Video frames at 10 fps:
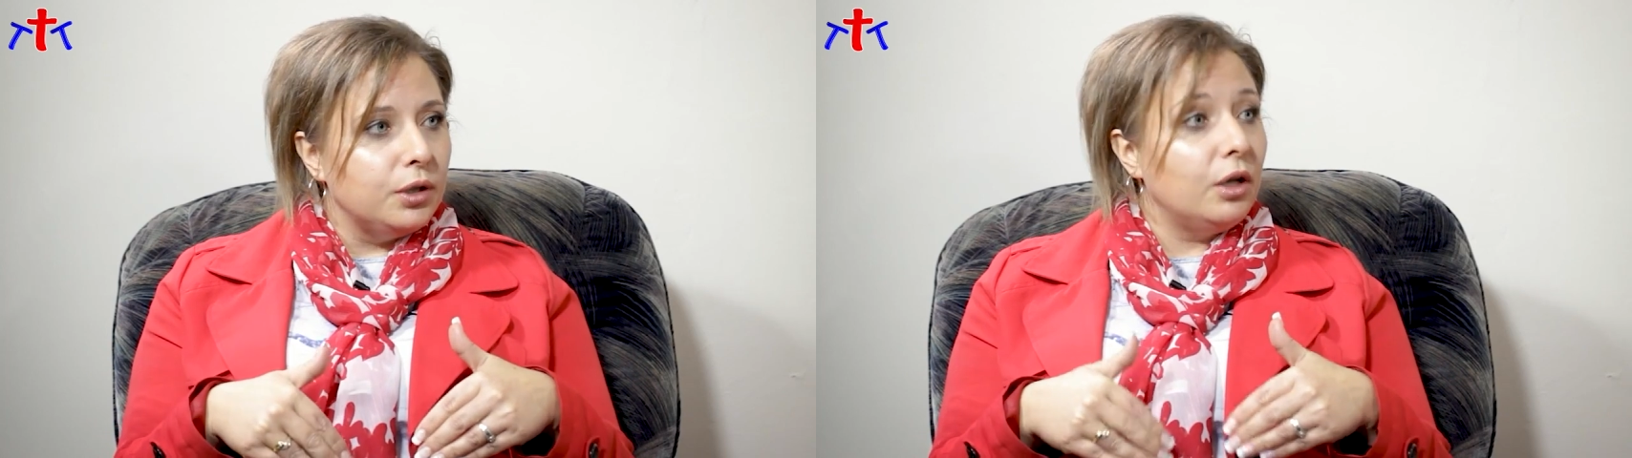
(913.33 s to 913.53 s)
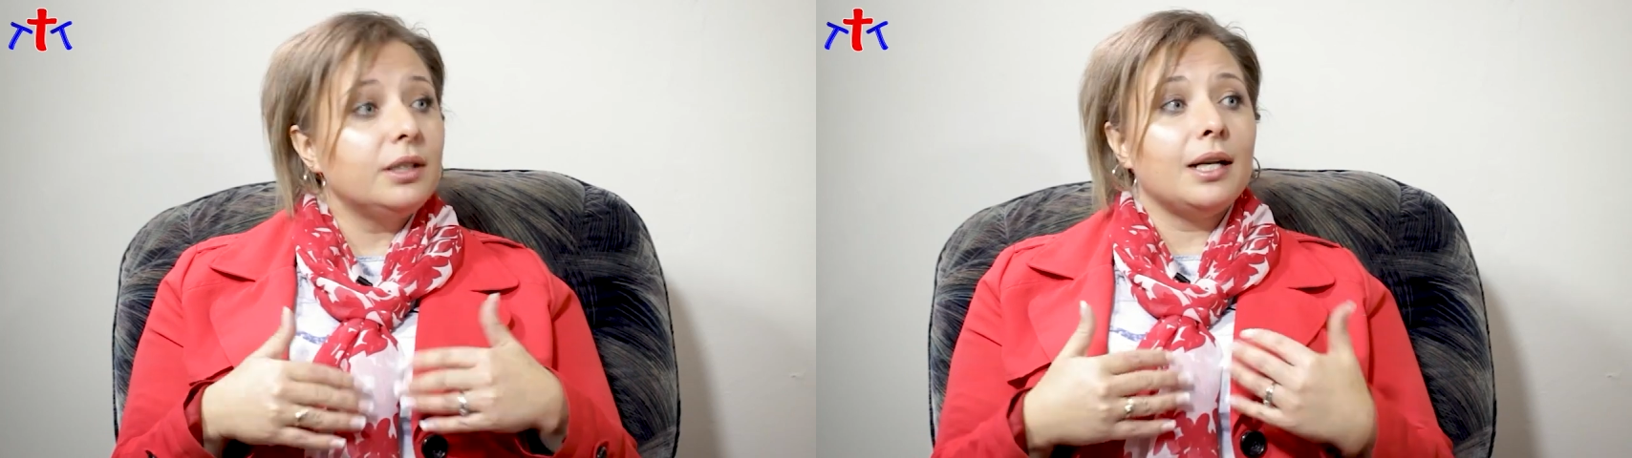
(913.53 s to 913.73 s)

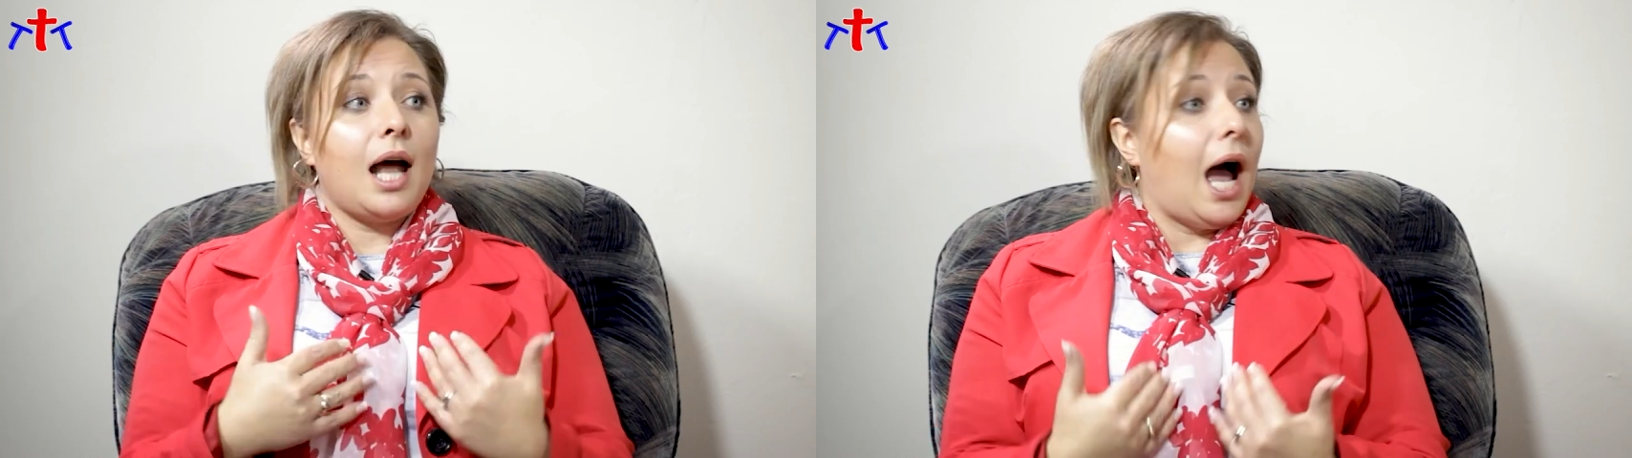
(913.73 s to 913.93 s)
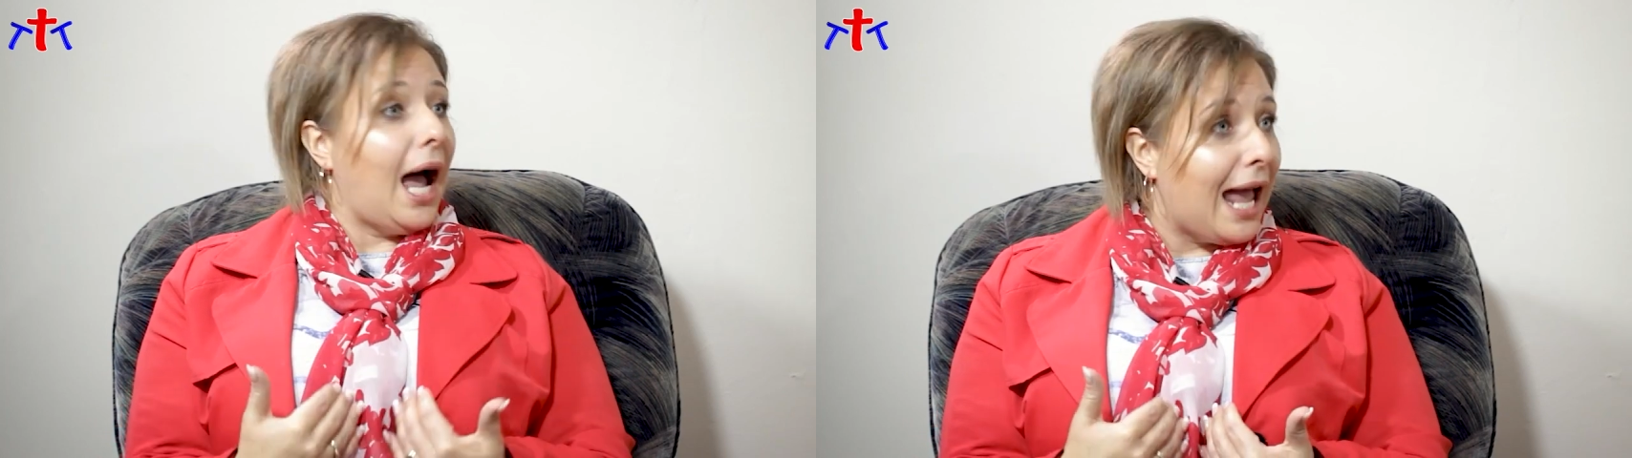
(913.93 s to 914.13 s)
Not that
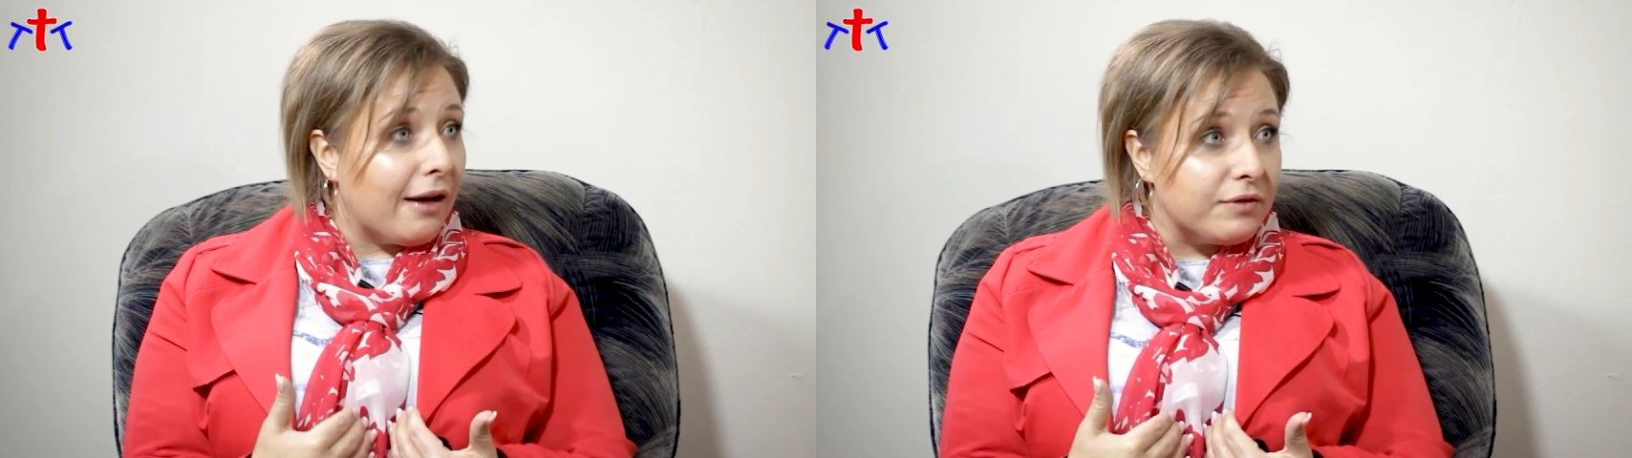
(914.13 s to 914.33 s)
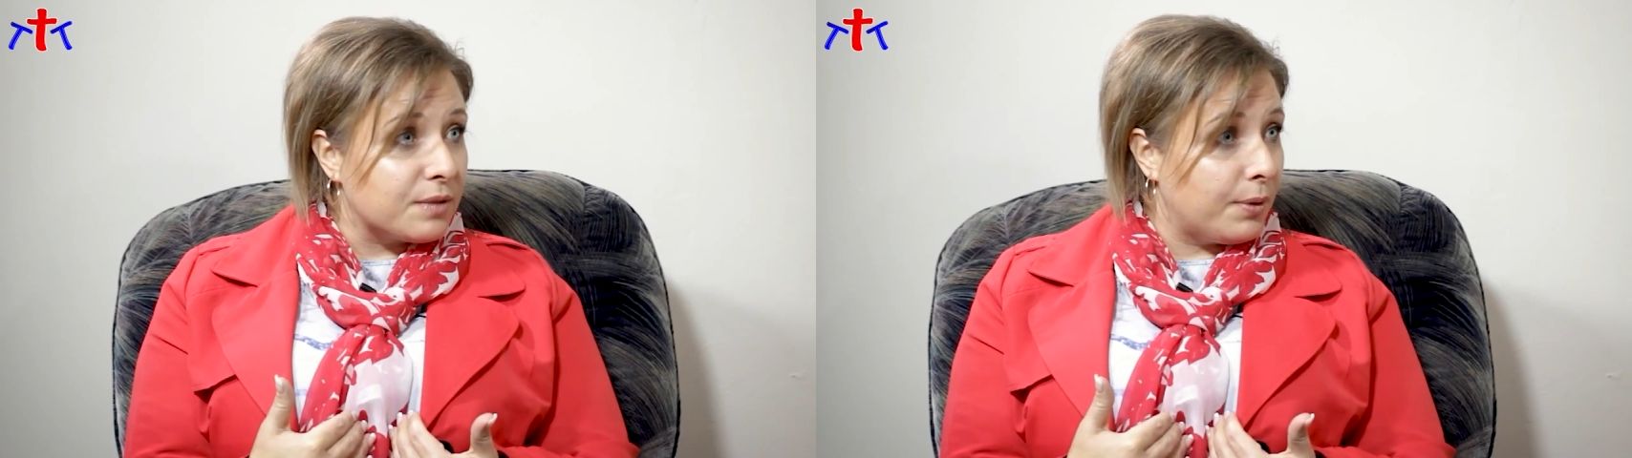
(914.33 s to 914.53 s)
I
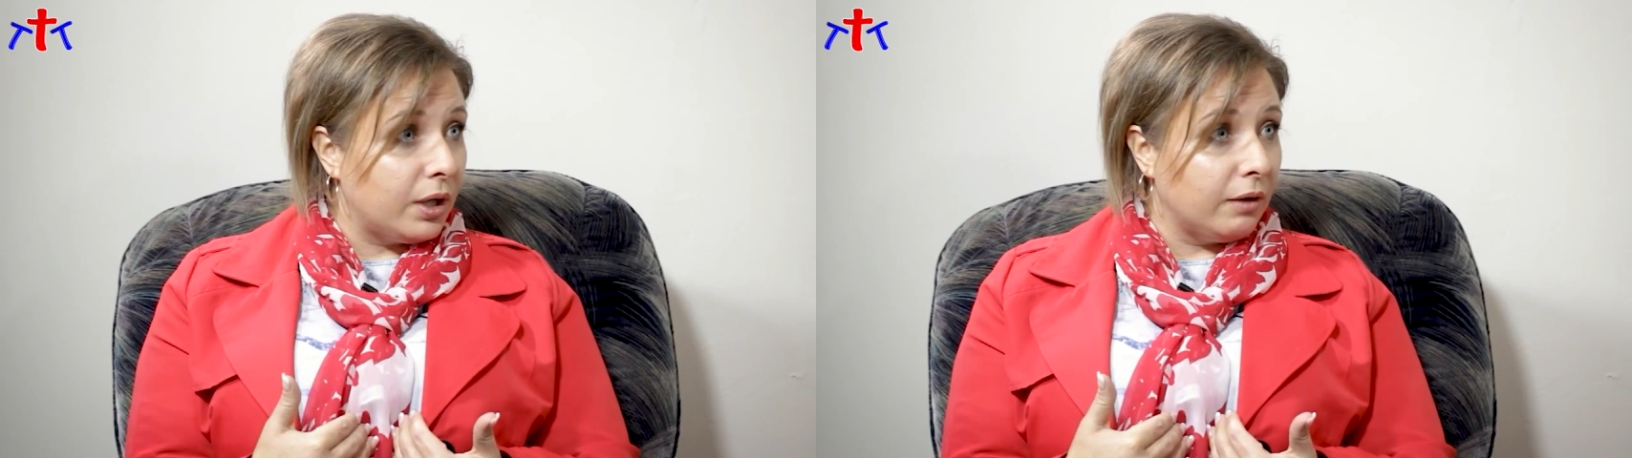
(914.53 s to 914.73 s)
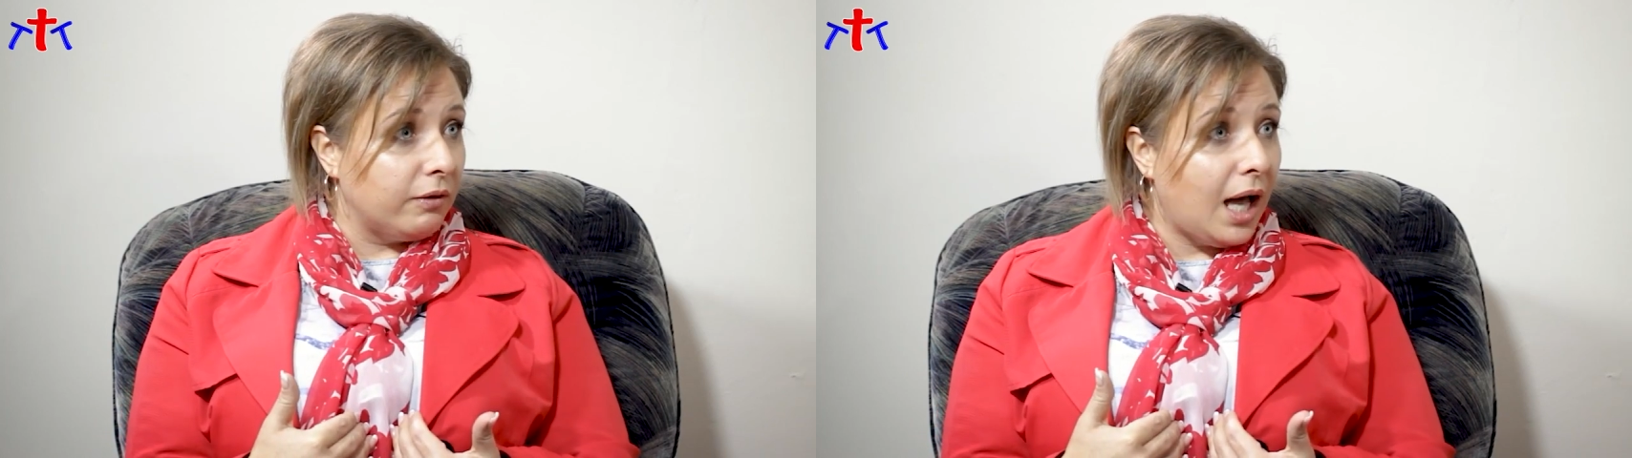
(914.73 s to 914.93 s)
have a
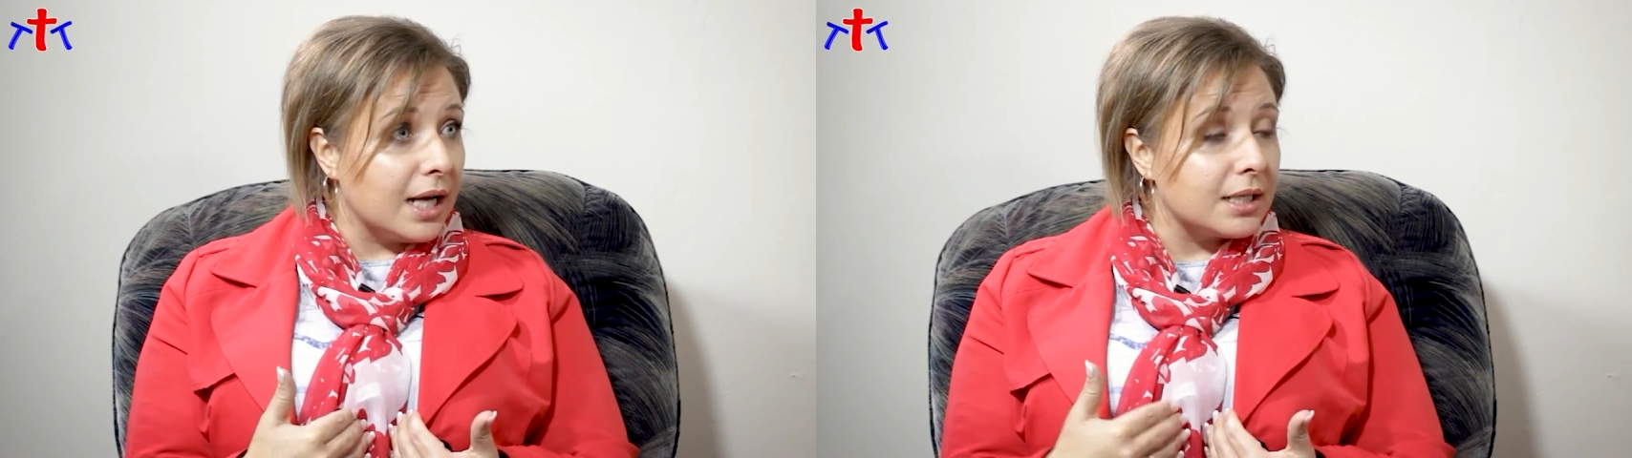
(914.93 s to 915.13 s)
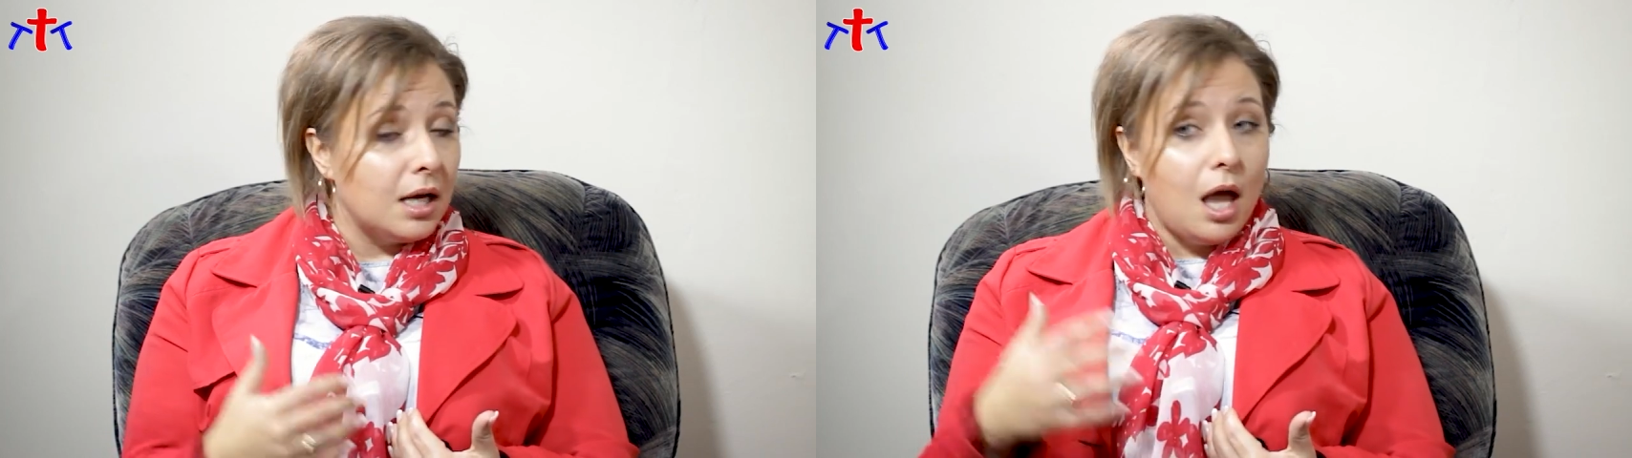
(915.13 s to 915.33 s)
spirit of
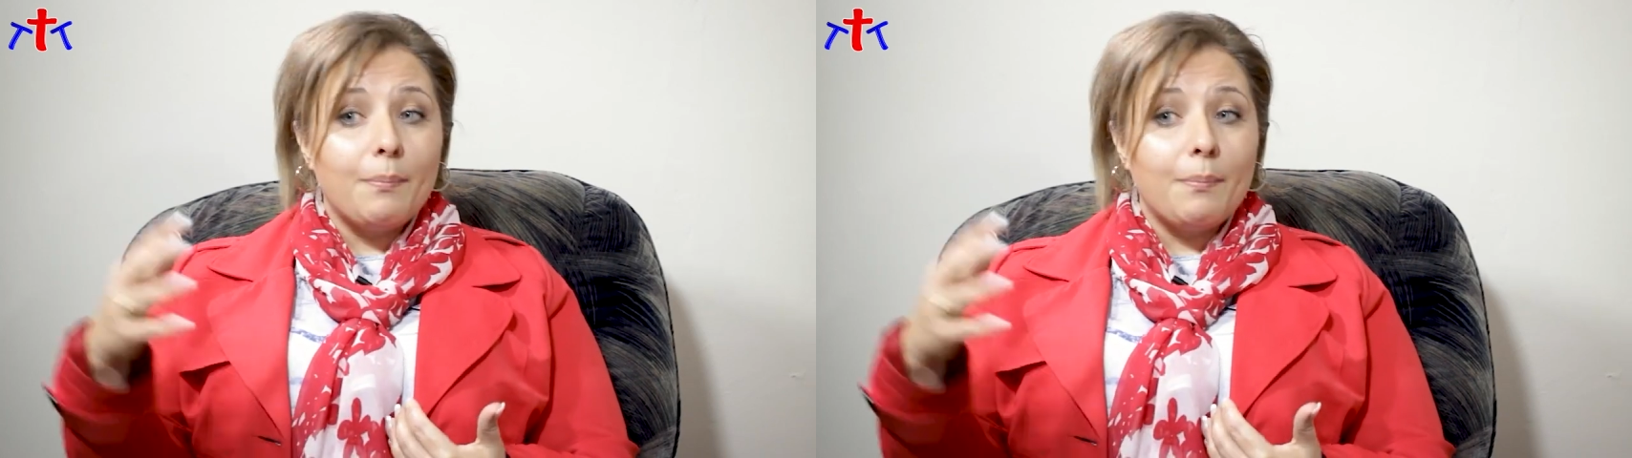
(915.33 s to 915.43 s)
lust,